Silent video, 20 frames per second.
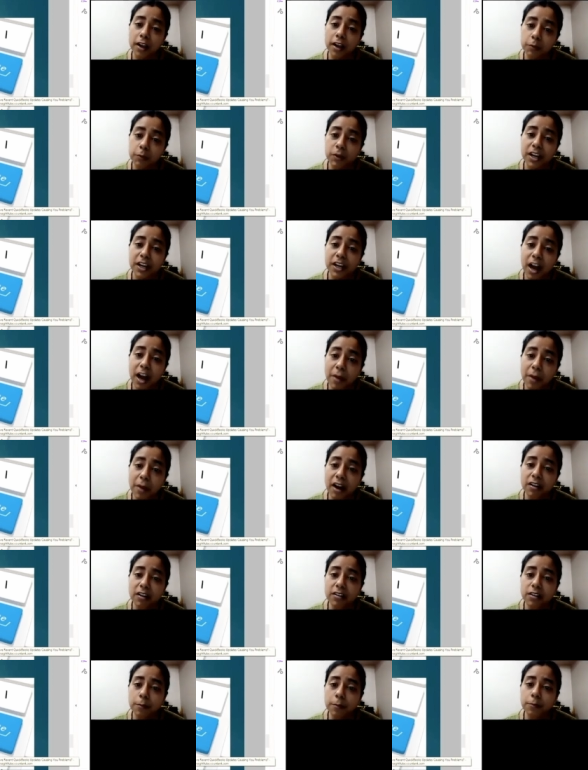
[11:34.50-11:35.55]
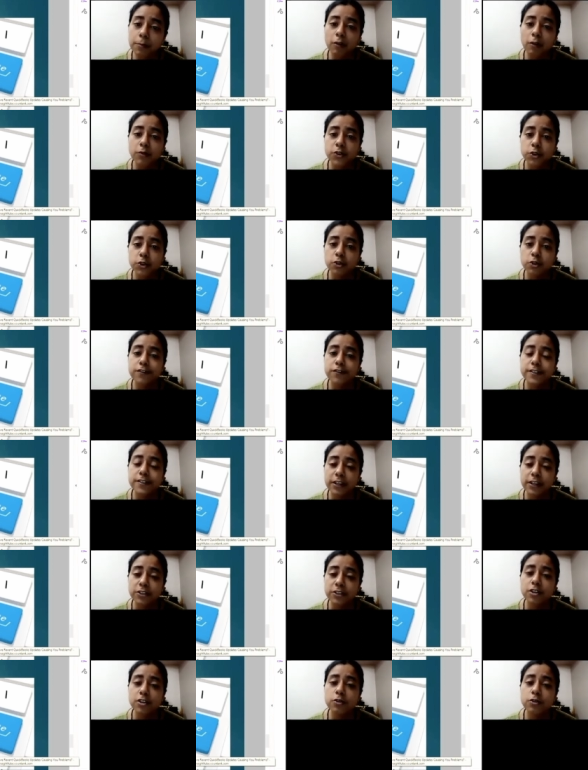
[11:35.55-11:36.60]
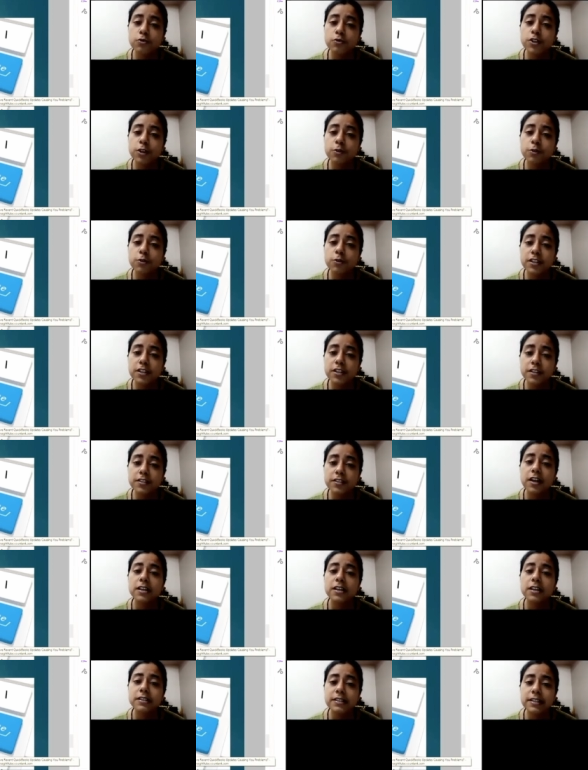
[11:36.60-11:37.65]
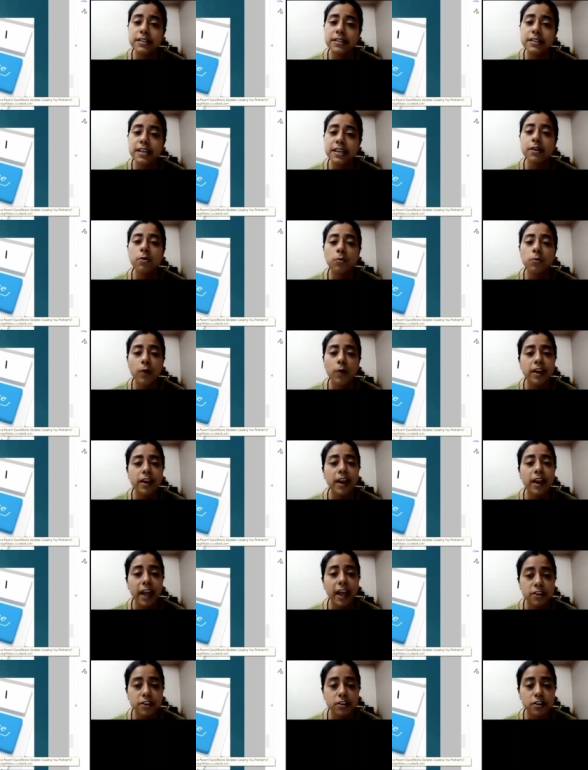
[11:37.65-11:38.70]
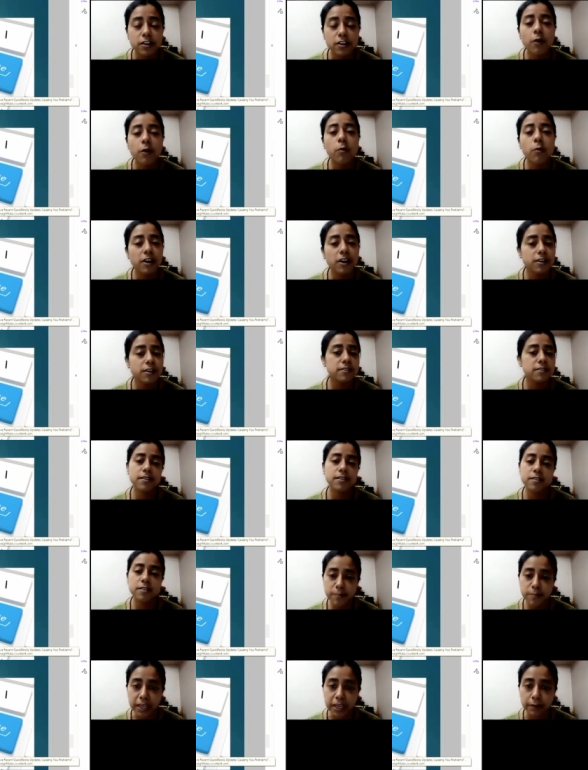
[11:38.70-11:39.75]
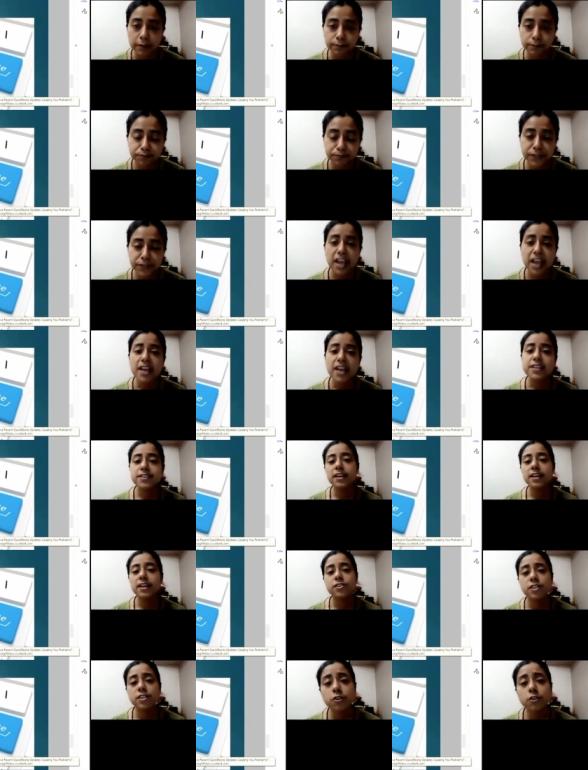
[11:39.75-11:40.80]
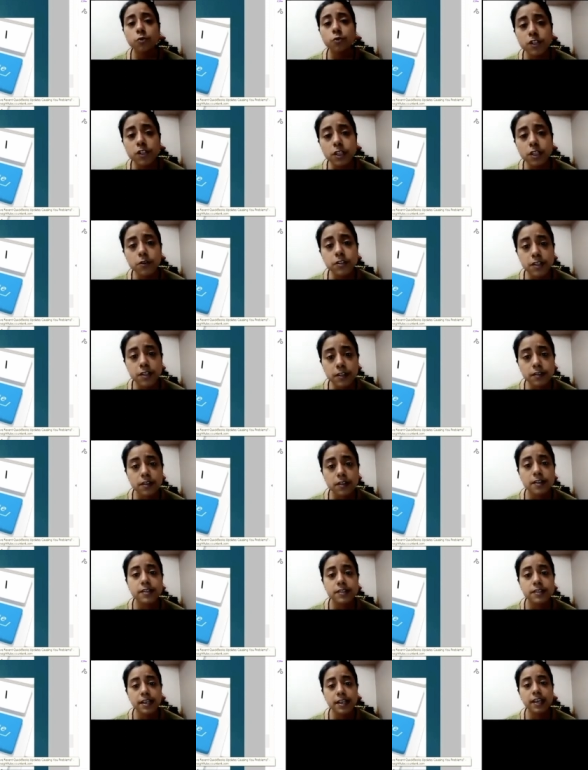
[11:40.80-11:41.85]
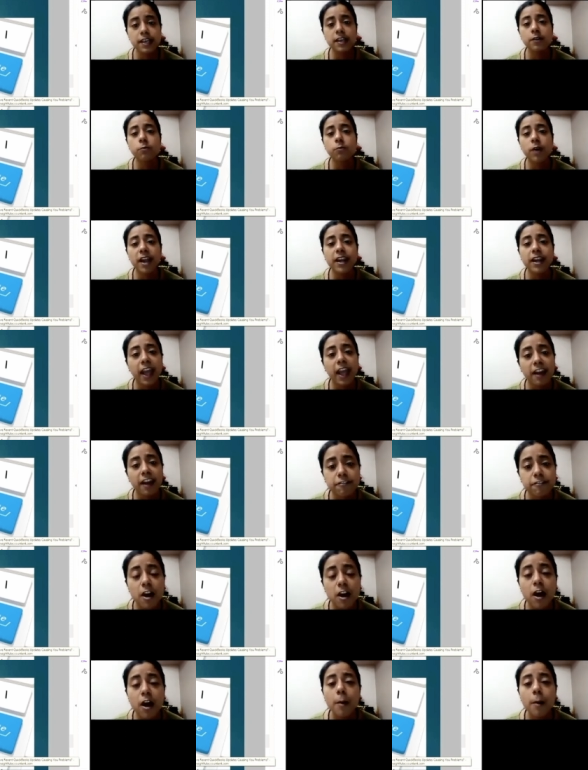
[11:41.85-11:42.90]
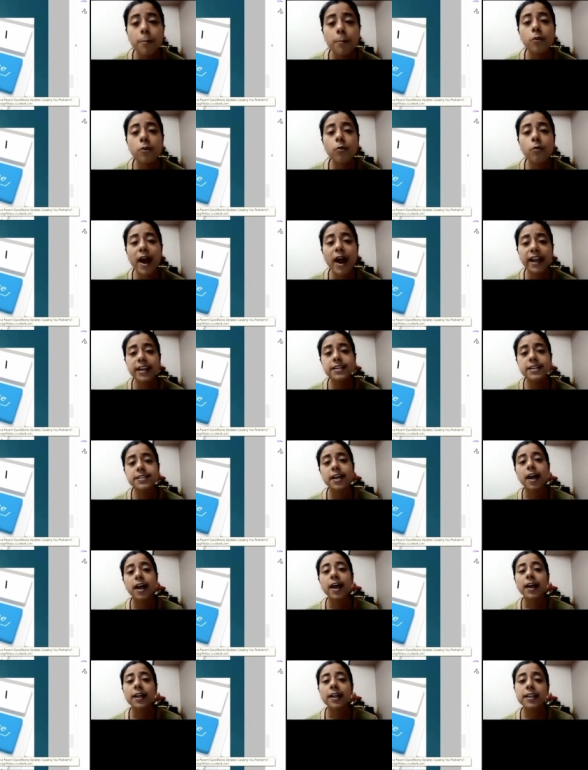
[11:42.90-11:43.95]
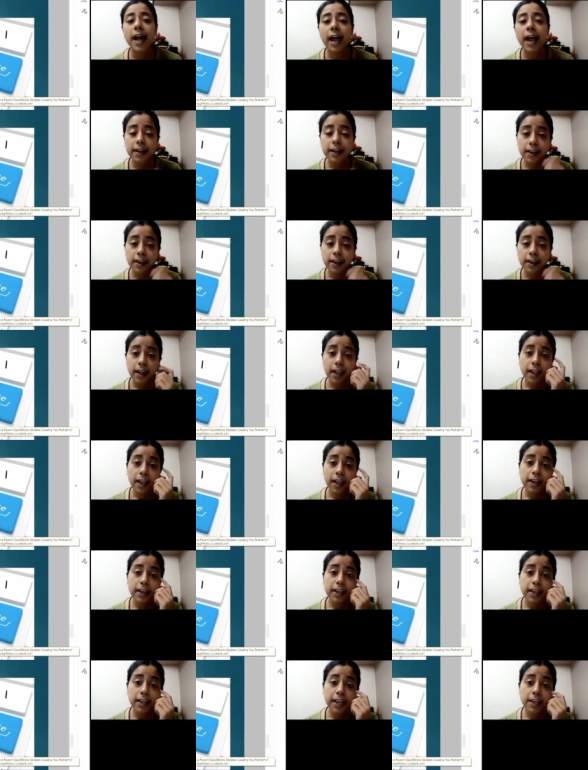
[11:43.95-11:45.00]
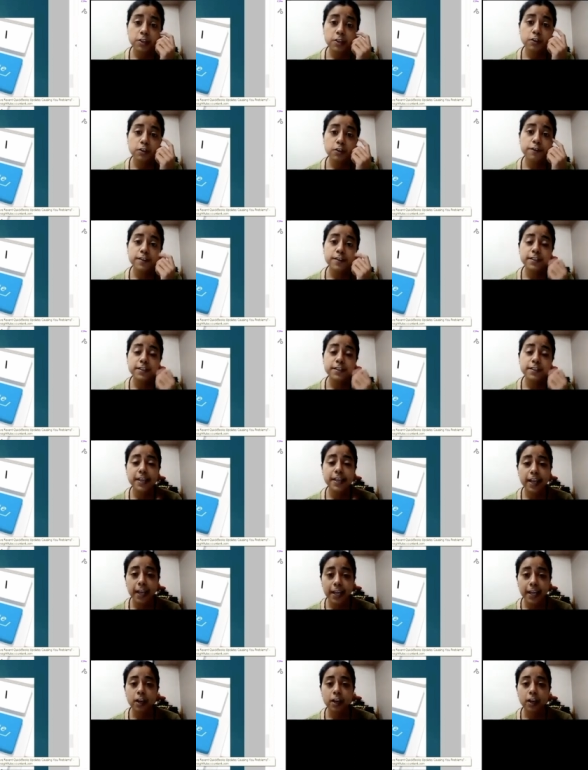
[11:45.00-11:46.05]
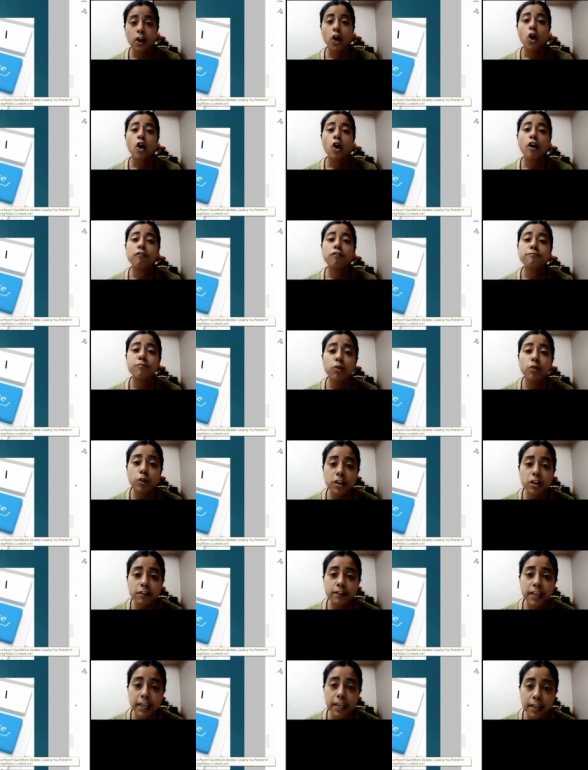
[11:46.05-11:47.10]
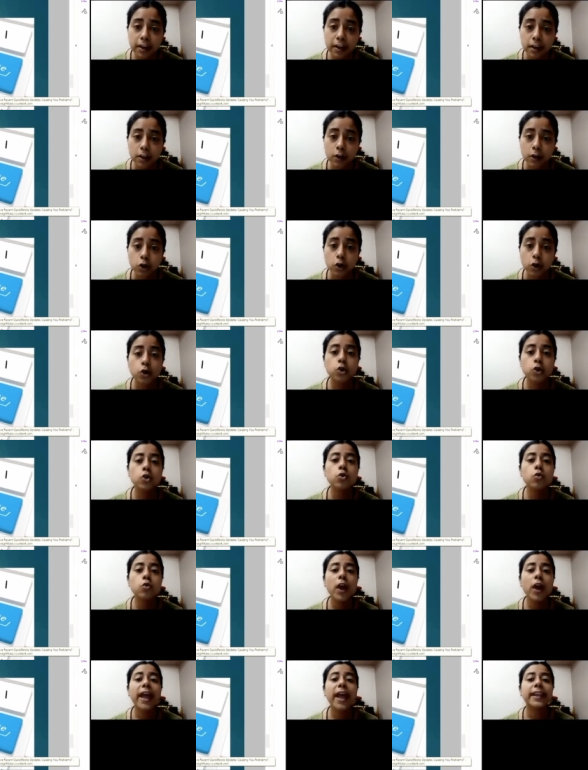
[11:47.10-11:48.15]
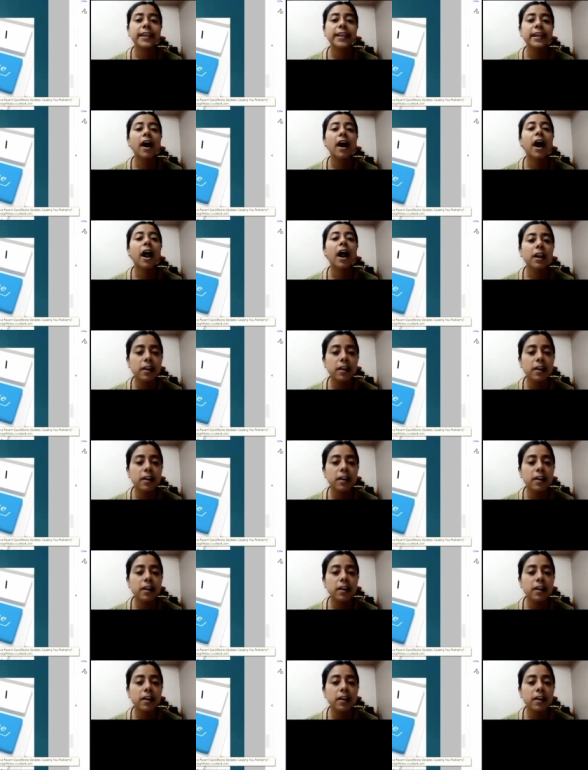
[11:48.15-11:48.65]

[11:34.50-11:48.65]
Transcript: it will come under the provision of section 206c1h now what does this mean section 206c1f provides that in case of sale of motor vehicle to any